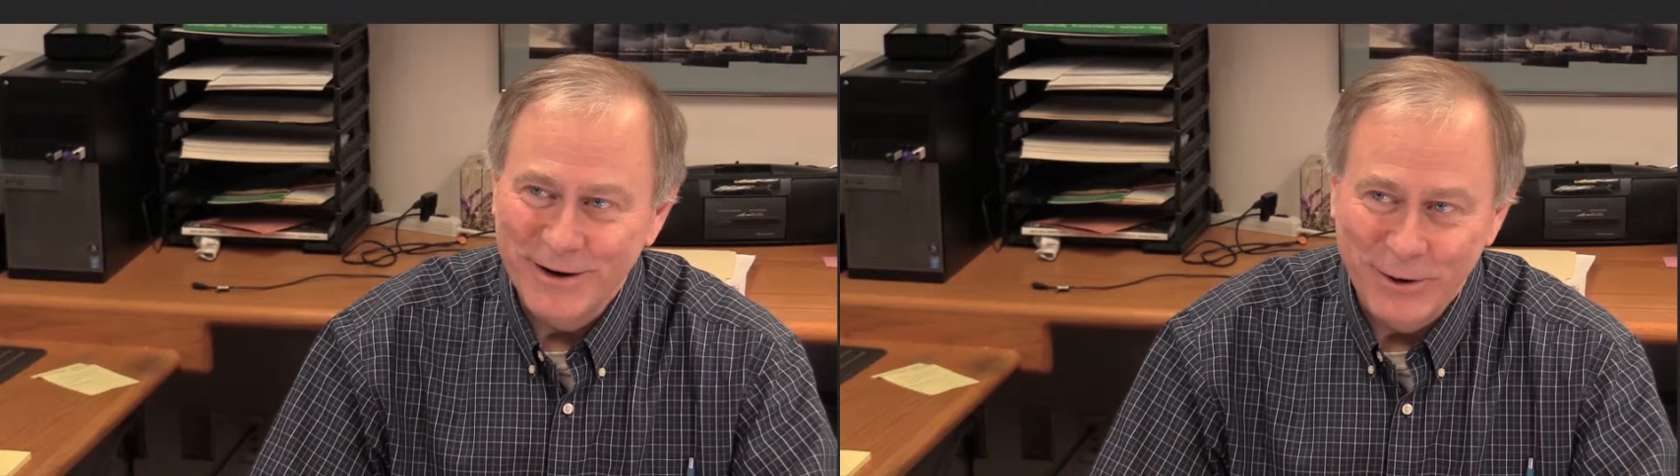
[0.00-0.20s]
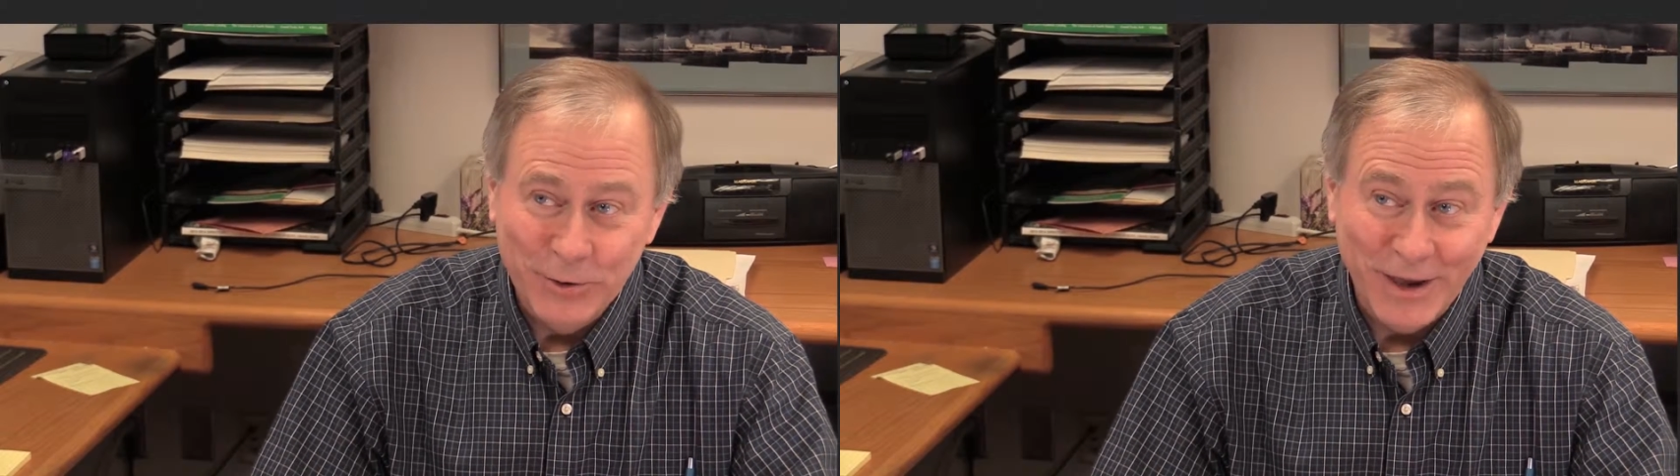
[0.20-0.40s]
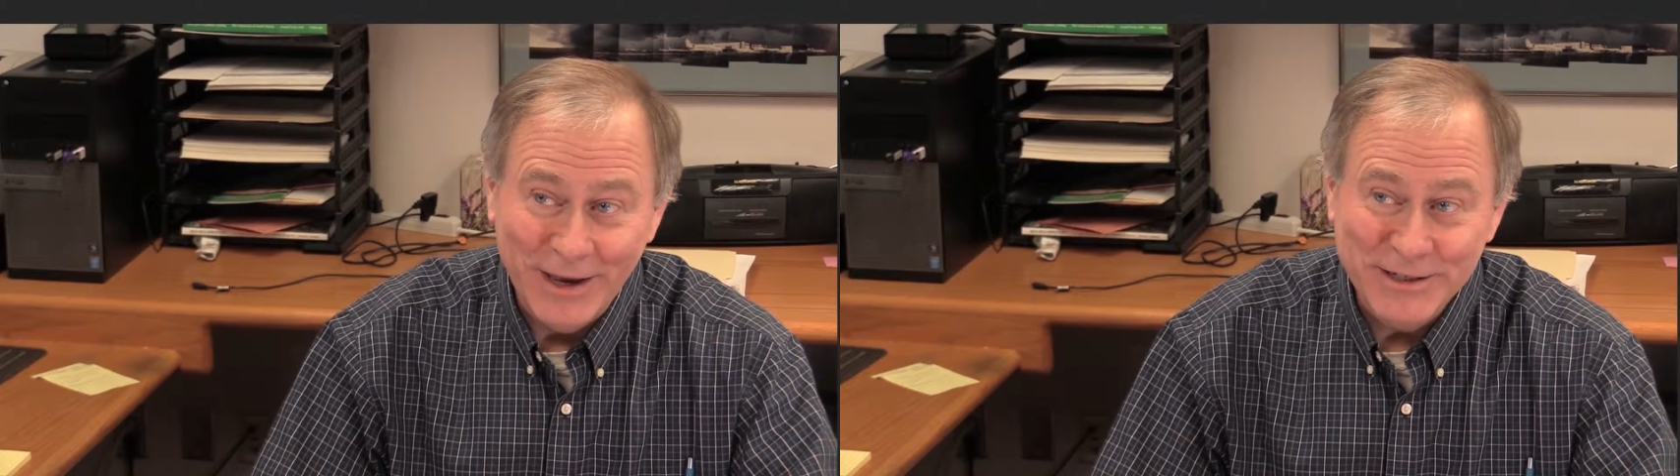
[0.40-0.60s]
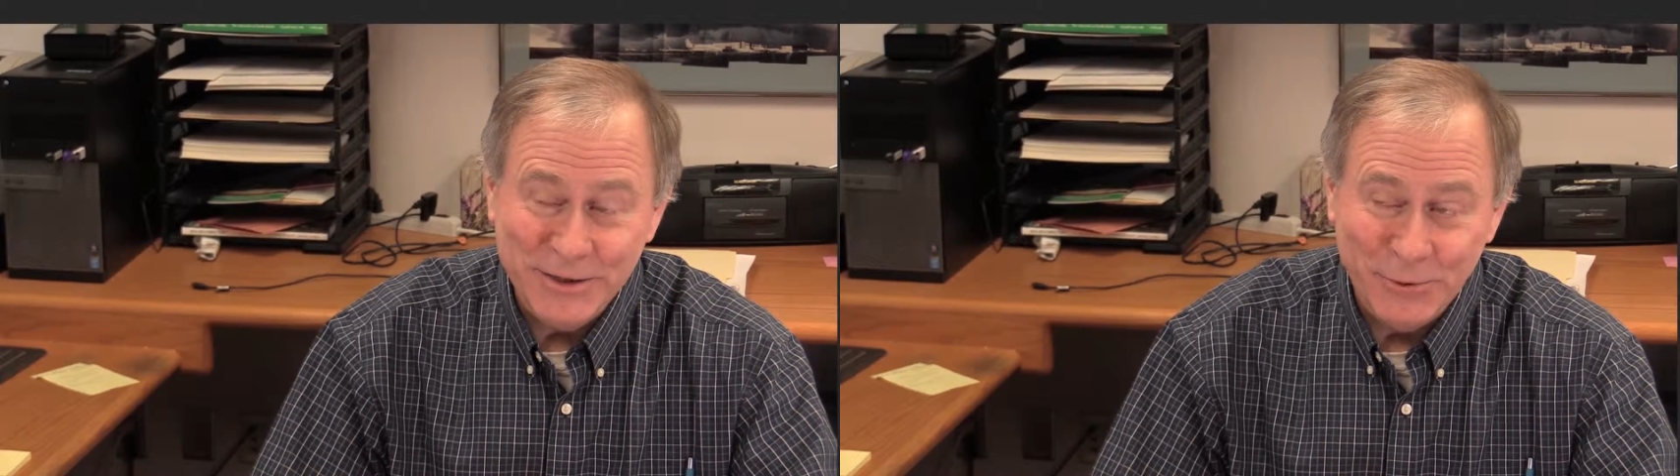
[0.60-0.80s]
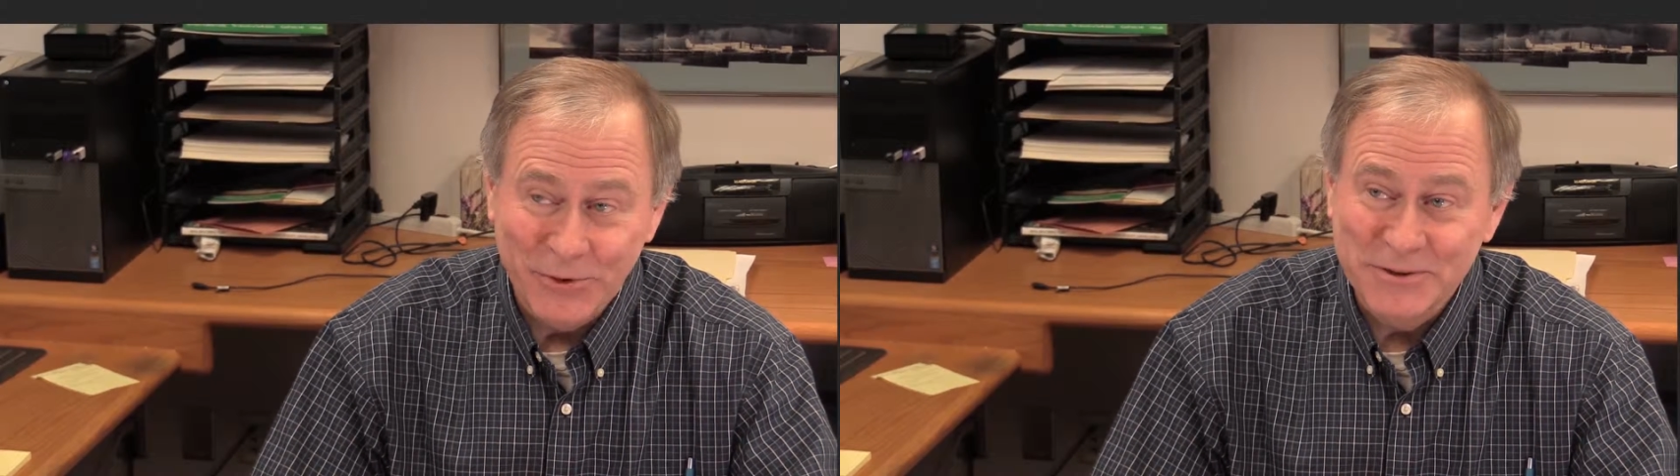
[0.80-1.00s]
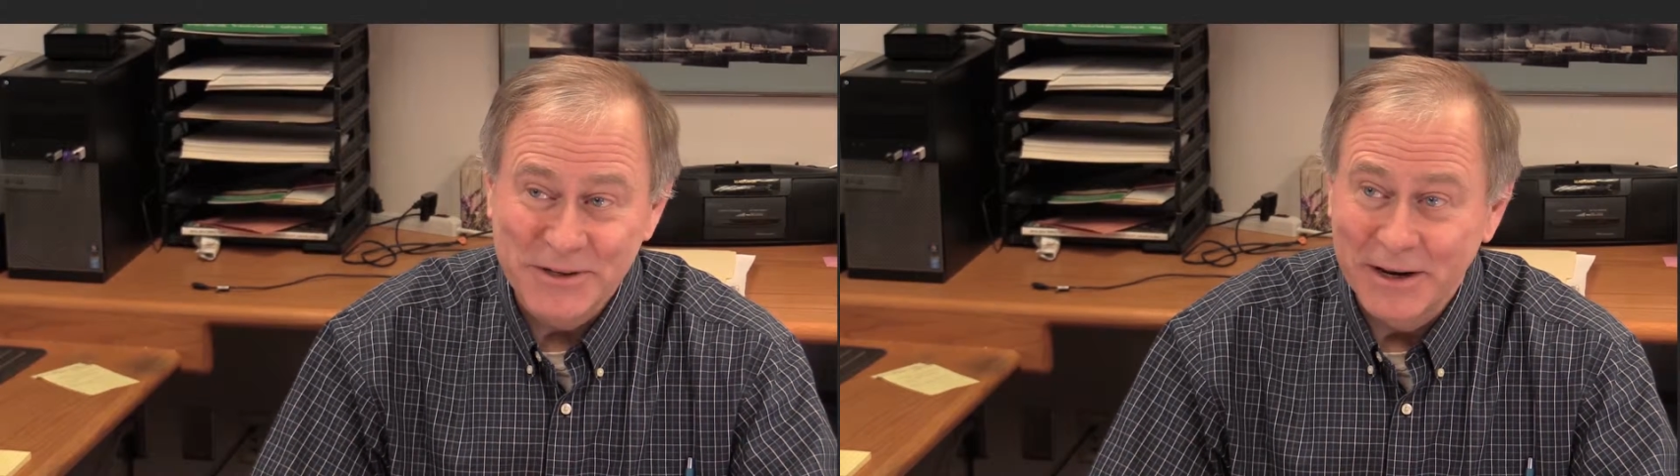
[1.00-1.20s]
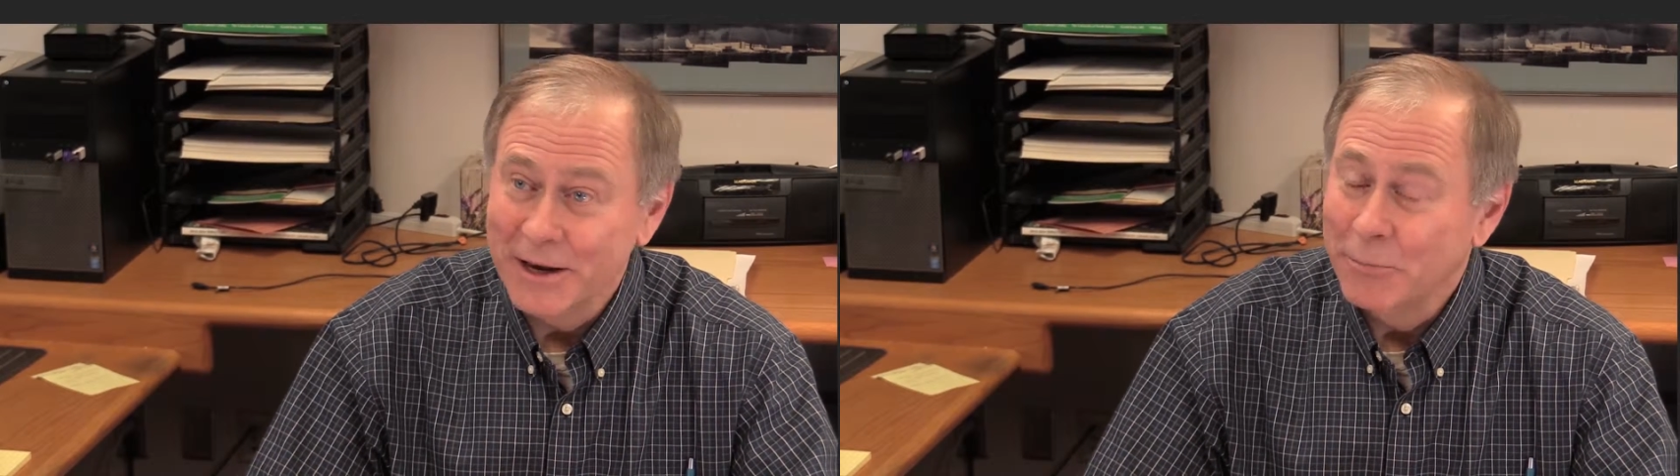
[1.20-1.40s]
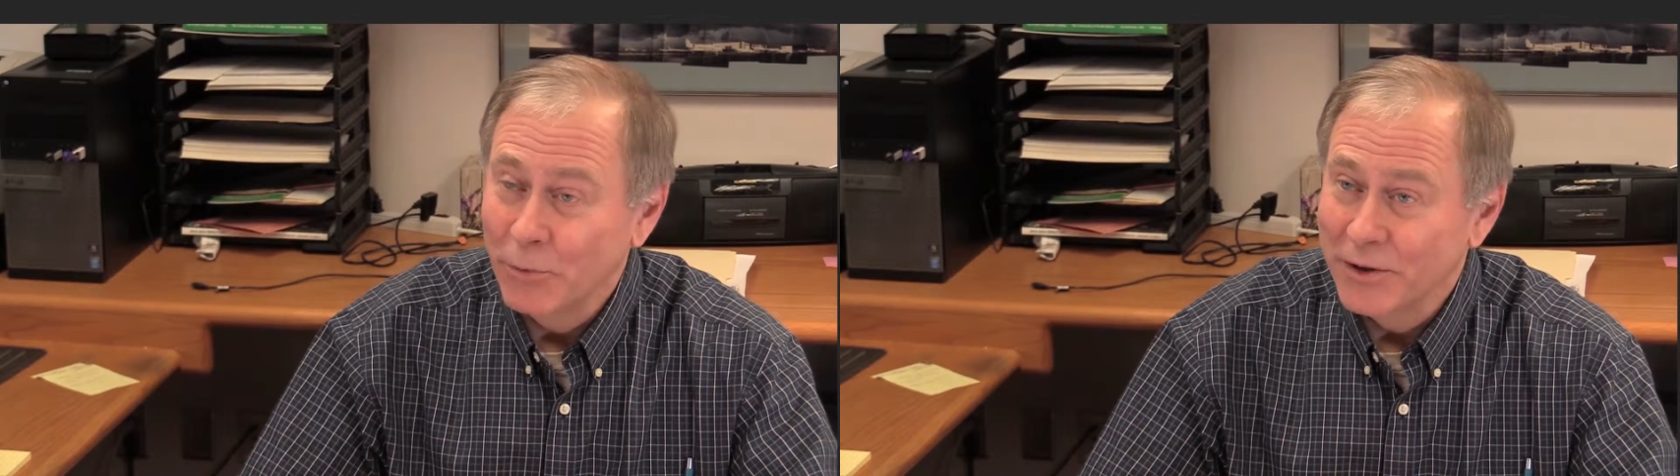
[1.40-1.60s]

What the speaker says: in a location where they're sending up a